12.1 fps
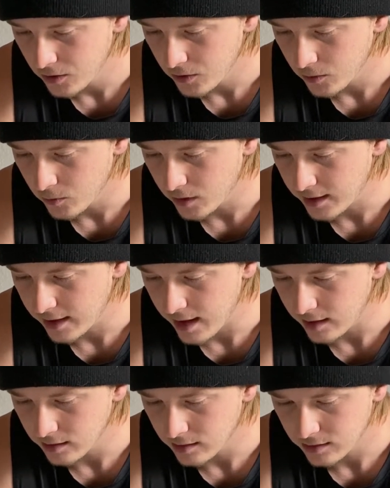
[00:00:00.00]
What an
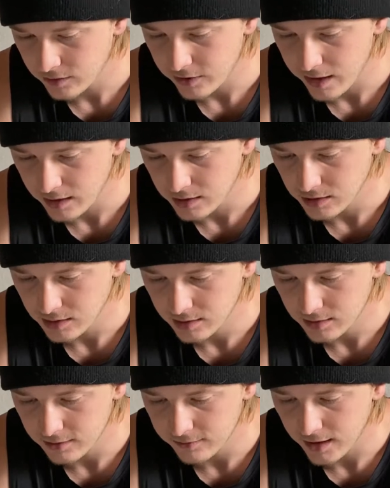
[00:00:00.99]
elegant strategy,
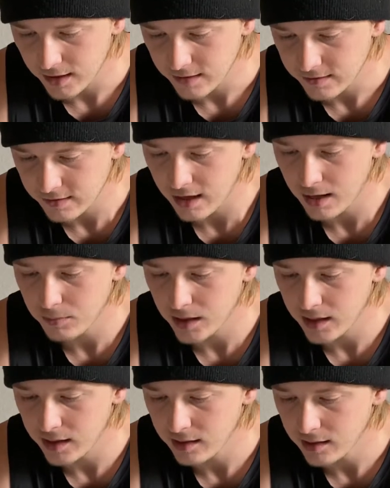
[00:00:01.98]
devised not by